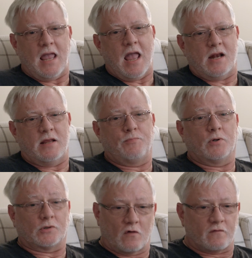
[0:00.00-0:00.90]
And he
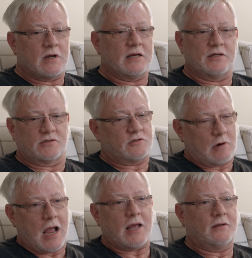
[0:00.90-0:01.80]
pulled over and he just
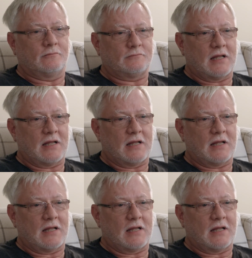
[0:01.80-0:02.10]
cried